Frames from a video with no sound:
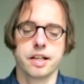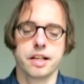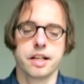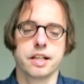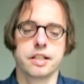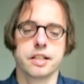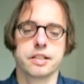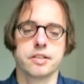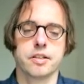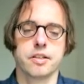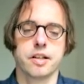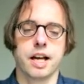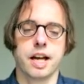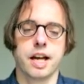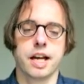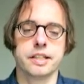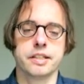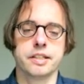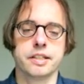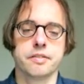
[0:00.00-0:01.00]
So
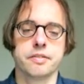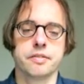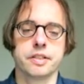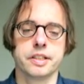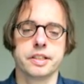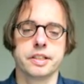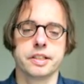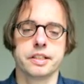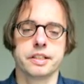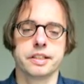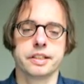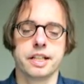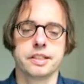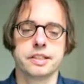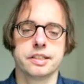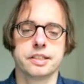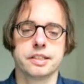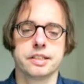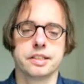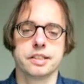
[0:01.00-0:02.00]
either we guess